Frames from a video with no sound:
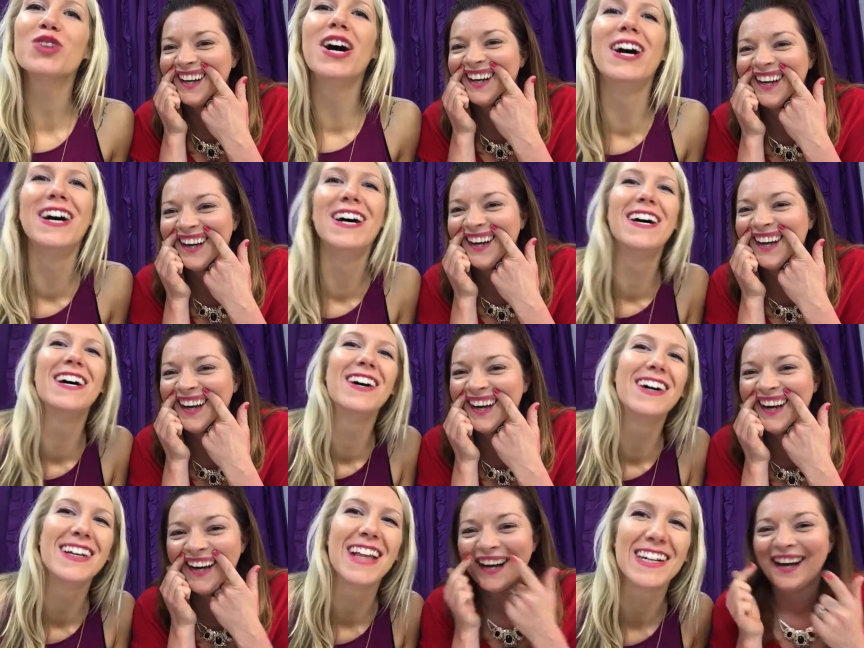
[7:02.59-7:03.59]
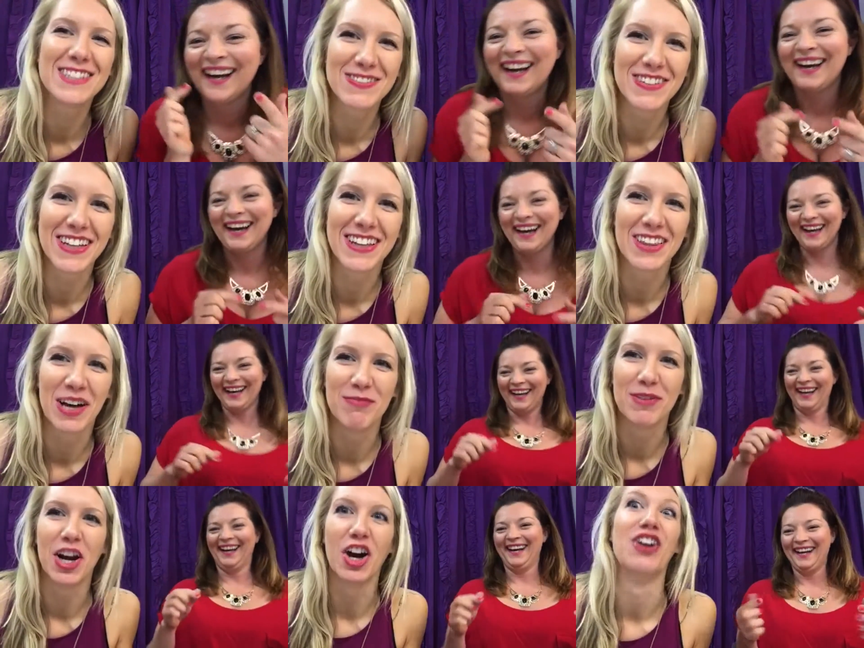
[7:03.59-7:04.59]
Speaker 1: that should be the
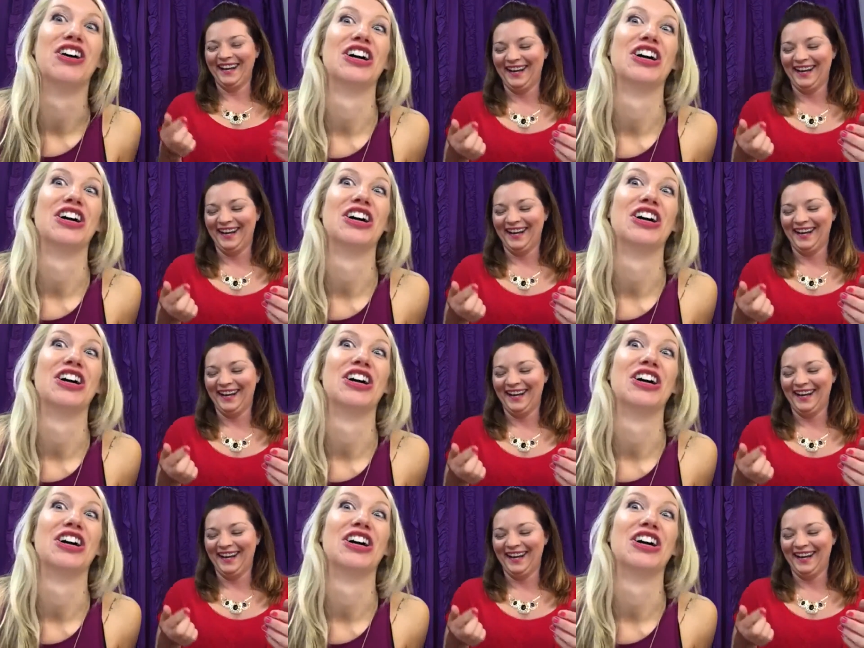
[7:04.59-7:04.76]
thumbnail.